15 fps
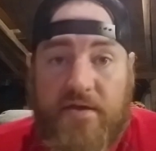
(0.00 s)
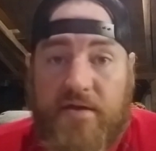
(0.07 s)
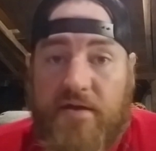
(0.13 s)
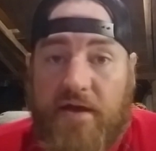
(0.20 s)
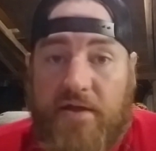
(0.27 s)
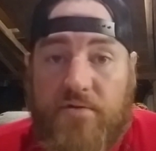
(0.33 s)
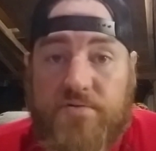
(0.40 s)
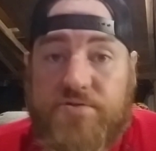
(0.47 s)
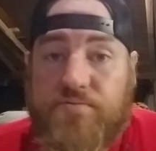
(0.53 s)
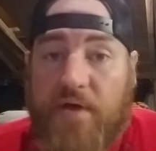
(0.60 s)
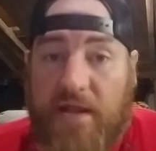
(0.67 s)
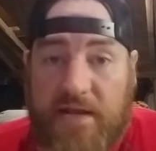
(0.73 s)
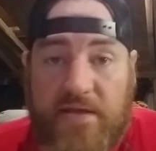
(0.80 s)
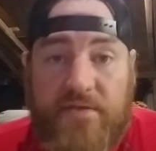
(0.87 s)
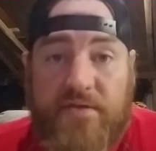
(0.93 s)
I don't do
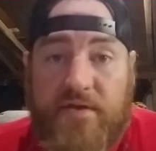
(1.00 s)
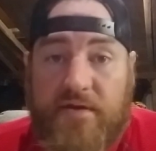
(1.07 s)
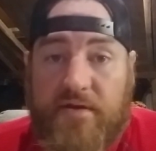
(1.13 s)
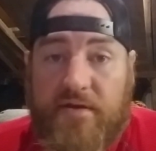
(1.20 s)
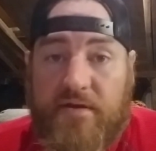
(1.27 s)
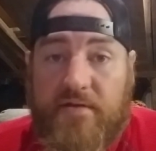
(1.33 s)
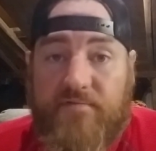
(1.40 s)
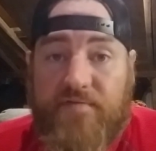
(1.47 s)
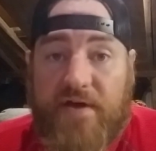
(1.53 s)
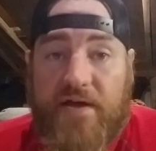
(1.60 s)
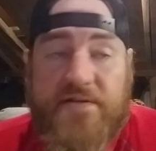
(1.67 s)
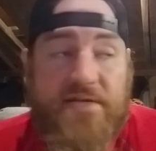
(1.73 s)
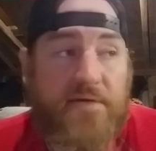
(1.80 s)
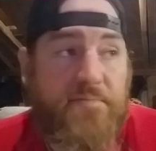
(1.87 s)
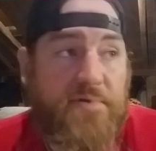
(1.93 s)
anything. In
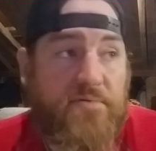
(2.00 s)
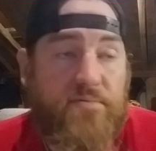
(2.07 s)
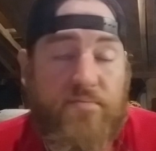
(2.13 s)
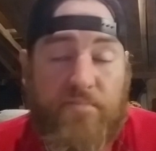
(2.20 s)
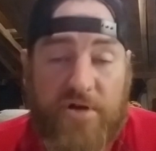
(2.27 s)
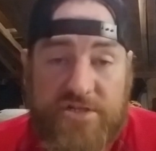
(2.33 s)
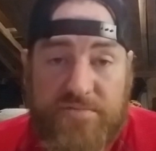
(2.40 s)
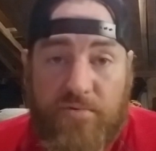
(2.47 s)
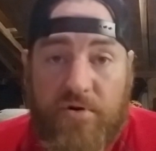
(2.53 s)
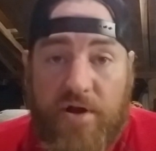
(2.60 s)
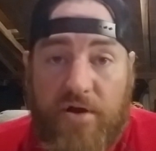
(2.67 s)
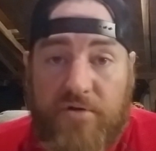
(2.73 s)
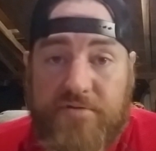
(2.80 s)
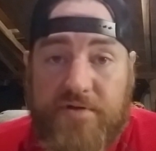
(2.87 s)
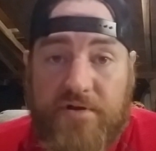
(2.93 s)
fact, I've been much more
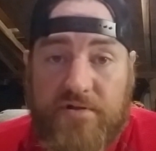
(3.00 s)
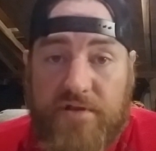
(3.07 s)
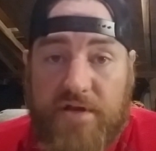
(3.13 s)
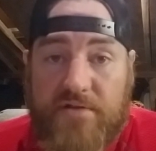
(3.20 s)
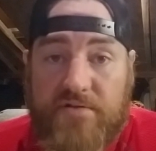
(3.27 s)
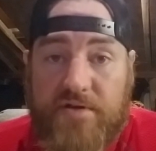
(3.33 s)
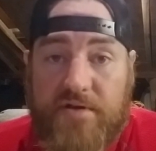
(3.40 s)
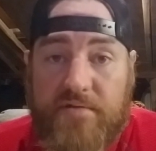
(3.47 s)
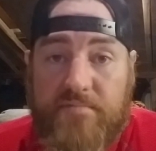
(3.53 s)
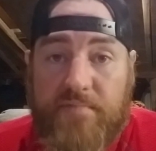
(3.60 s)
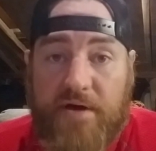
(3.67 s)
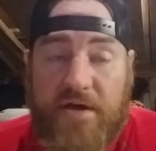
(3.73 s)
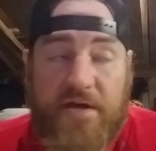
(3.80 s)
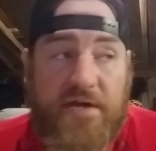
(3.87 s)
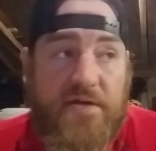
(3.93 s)
healthier lately
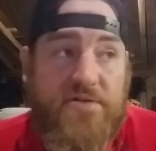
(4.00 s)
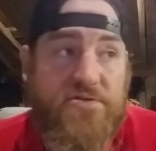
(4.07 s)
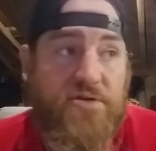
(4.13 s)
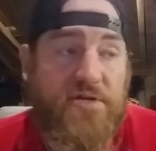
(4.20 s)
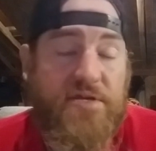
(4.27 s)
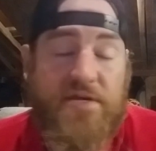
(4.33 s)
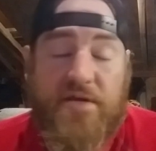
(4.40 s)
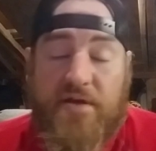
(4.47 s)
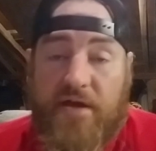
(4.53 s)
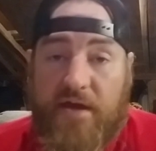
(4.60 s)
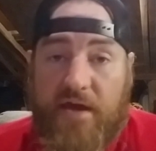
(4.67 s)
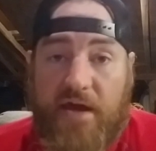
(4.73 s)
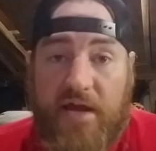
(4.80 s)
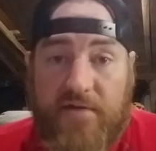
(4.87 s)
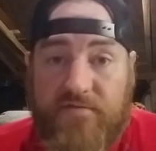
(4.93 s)
by drinking a
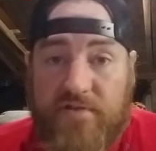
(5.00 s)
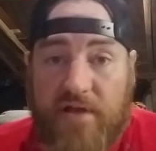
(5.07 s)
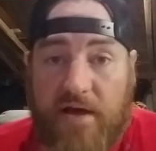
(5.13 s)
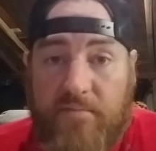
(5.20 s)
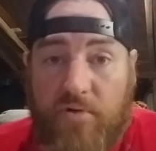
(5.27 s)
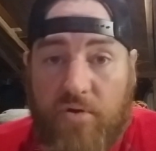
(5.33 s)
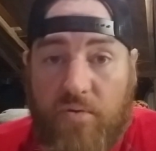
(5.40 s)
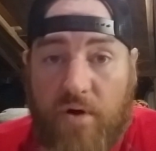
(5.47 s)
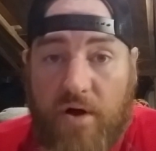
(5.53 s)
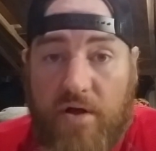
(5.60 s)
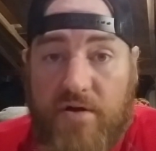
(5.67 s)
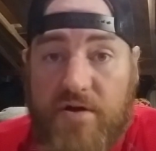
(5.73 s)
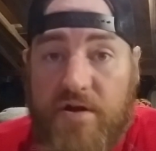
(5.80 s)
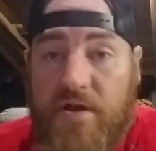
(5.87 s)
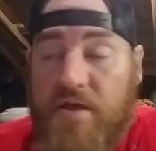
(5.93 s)
heck of a lot more
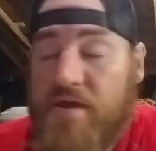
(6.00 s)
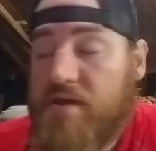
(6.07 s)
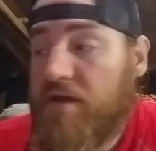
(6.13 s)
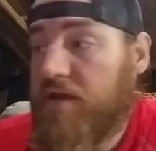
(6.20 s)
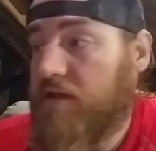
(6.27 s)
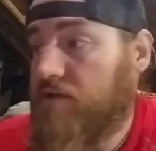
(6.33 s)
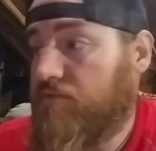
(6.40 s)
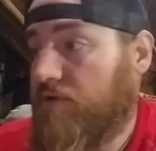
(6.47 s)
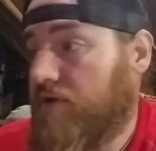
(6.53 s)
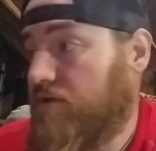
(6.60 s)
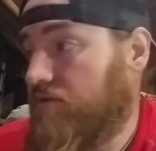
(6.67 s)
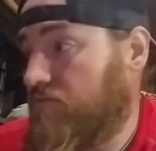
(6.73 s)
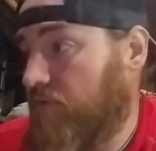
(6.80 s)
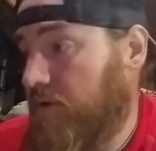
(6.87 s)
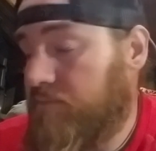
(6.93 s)
water, getting rid
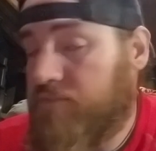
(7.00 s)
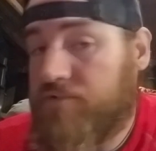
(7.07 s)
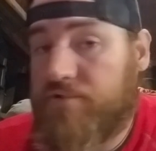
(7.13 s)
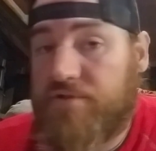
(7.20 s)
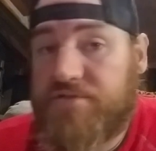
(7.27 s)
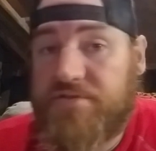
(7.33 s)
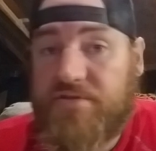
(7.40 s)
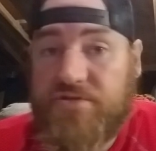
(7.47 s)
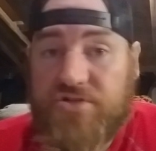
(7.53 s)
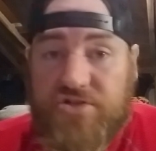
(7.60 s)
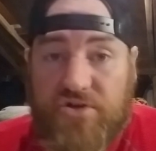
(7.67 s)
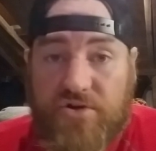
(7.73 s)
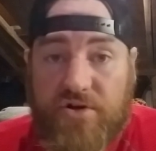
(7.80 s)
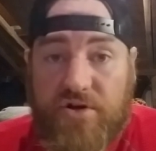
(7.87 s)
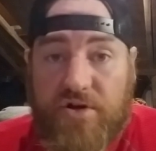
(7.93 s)
of the Red Bulls and the
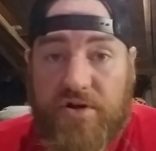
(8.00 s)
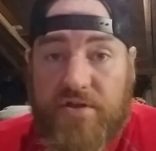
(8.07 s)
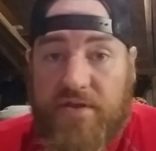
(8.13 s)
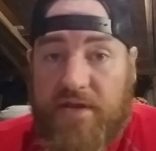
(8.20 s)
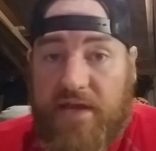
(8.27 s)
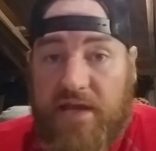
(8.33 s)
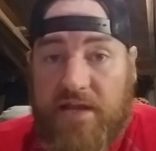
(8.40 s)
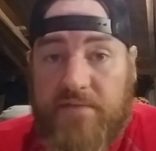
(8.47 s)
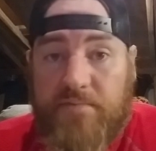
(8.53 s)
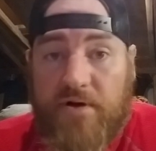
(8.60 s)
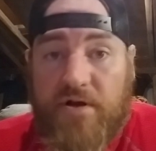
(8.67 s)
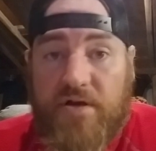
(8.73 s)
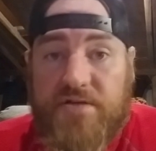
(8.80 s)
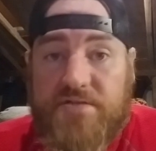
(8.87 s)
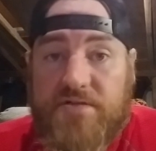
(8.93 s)
sugar and the candy
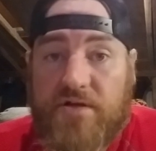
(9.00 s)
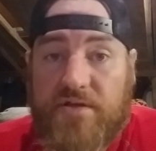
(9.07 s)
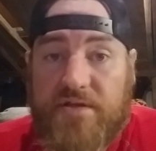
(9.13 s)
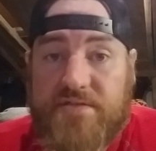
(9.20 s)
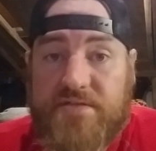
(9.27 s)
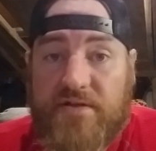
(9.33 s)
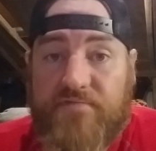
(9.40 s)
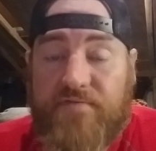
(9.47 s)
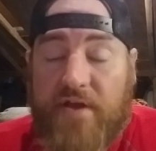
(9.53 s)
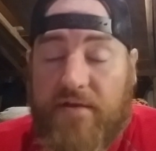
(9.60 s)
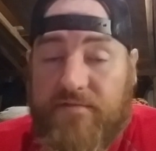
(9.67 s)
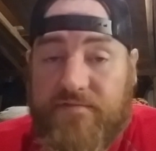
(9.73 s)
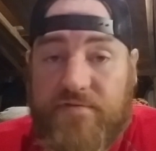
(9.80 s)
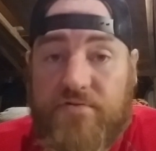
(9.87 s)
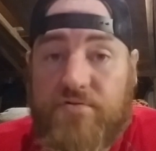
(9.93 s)
bars and all that stuff, and
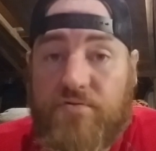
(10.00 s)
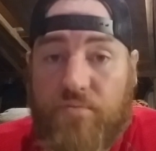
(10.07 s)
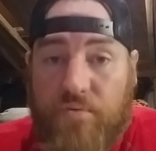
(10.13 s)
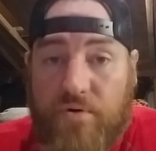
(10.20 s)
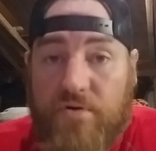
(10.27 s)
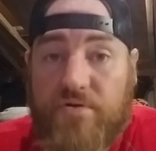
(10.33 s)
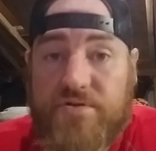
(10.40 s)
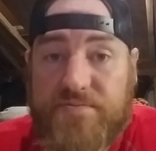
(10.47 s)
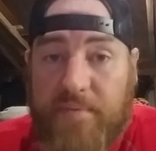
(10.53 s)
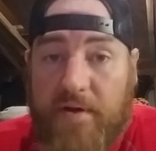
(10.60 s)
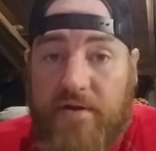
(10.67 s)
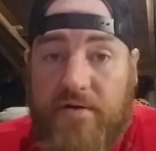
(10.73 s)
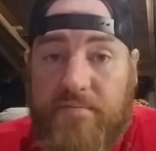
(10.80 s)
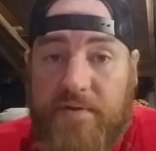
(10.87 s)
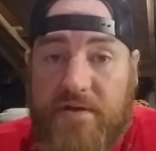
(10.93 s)
I feel worlds
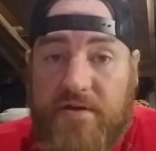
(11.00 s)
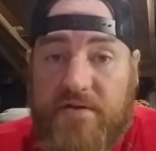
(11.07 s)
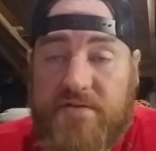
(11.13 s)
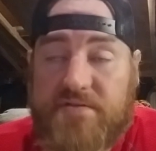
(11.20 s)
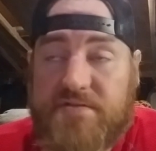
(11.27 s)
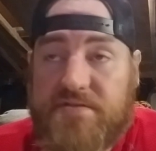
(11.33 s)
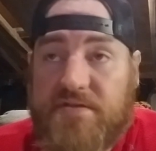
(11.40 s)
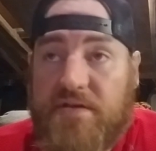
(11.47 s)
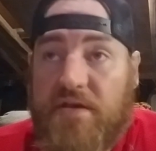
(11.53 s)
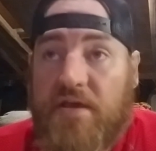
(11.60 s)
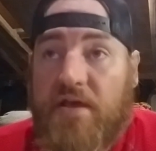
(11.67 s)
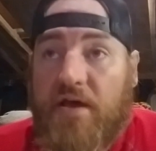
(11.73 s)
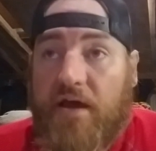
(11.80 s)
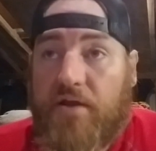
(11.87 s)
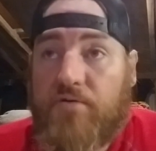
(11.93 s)
better because
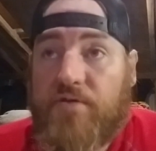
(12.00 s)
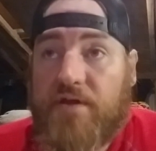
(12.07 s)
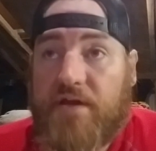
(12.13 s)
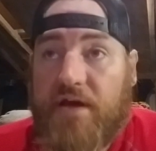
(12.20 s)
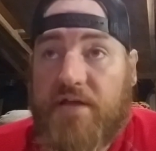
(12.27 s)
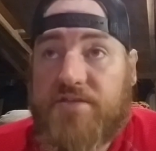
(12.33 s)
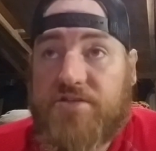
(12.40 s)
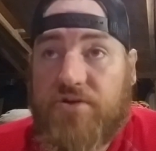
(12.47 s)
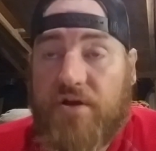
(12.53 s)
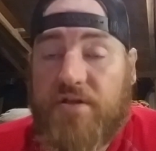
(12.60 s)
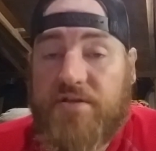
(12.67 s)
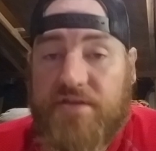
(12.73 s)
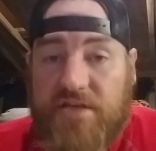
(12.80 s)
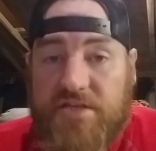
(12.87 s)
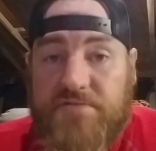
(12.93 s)
I know that God's trying
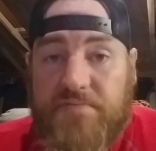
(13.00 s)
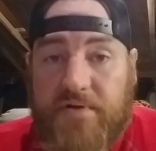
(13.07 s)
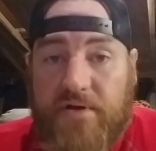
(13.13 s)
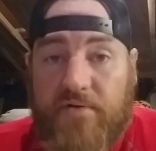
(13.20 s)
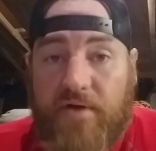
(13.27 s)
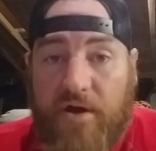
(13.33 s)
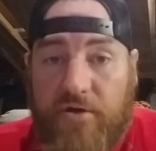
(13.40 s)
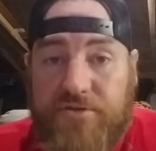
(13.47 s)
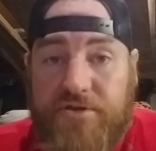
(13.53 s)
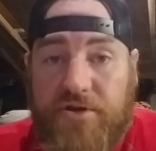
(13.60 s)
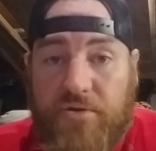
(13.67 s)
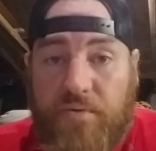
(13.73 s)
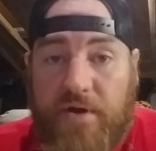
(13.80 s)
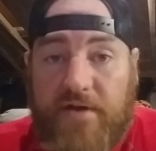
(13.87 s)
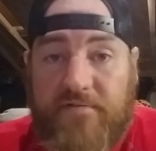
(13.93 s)
to teach me a
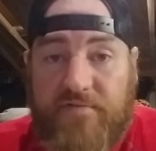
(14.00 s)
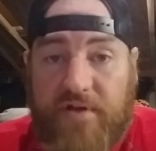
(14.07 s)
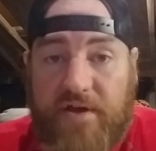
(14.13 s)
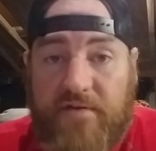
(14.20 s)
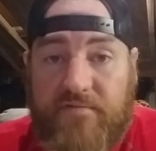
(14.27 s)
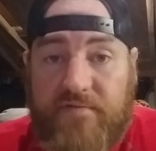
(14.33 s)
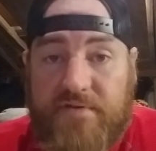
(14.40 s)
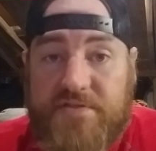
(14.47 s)
healthier way of life.